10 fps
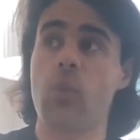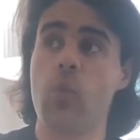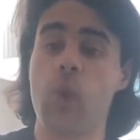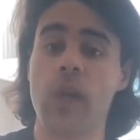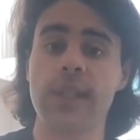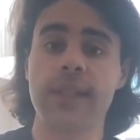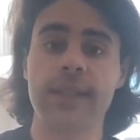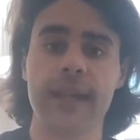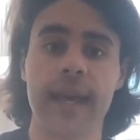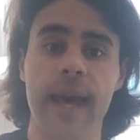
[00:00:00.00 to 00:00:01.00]
once
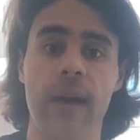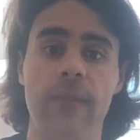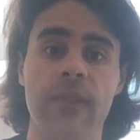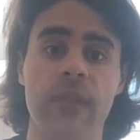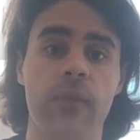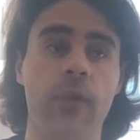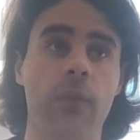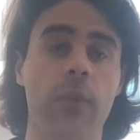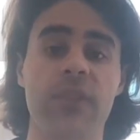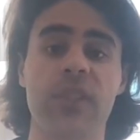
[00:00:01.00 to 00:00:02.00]
they have some
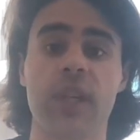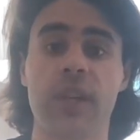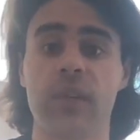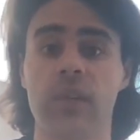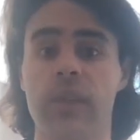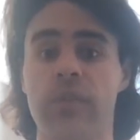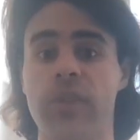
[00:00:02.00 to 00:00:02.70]
form of general